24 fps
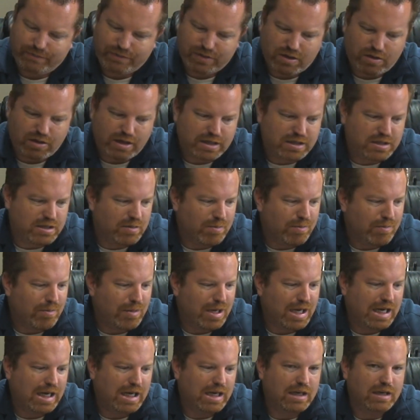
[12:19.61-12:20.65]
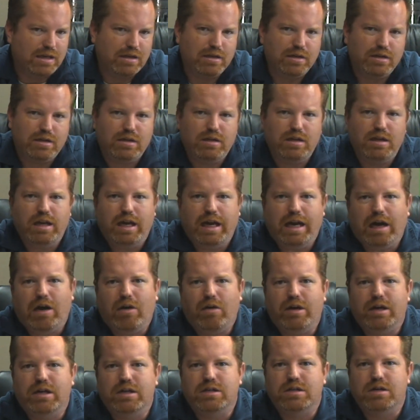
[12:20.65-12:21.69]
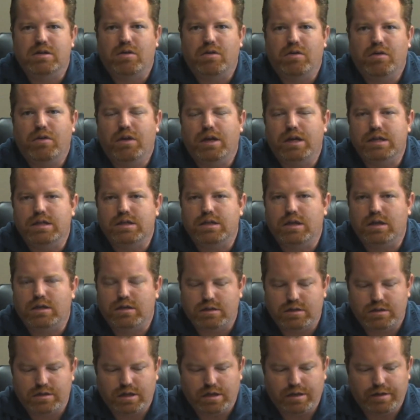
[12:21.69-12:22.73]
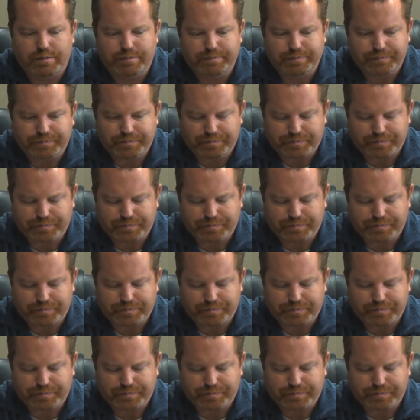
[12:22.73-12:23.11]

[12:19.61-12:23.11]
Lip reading: That's the main areas or things that